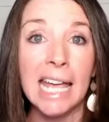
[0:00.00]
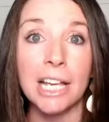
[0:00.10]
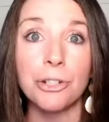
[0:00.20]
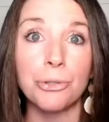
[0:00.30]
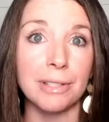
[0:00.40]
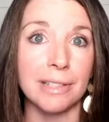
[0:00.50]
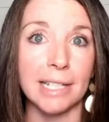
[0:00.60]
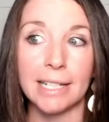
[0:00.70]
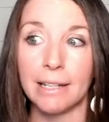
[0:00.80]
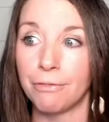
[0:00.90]

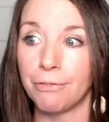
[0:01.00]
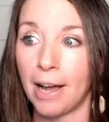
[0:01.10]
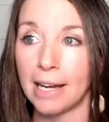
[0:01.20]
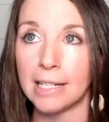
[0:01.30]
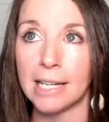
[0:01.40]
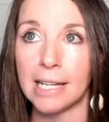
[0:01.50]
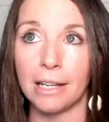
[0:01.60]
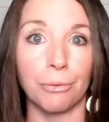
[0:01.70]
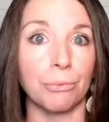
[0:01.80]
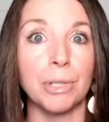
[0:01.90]
interested in
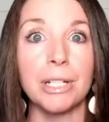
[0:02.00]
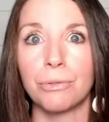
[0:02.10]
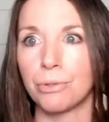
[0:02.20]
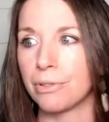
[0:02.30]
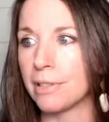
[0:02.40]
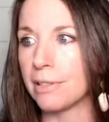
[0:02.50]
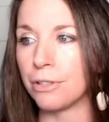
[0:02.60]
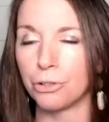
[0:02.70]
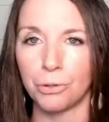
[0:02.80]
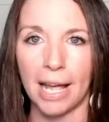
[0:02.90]
finding resources
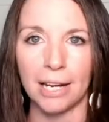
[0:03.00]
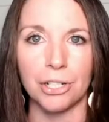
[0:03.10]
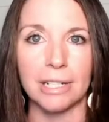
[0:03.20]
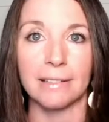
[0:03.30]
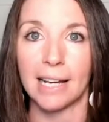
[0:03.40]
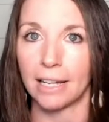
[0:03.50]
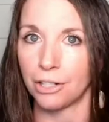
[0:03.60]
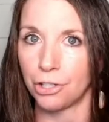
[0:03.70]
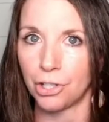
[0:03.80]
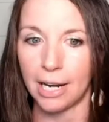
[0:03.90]
and strategies that I
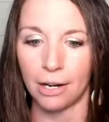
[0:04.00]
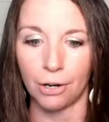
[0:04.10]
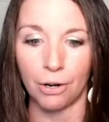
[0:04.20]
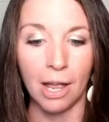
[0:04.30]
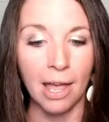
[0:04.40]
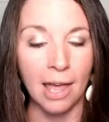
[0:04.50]
could share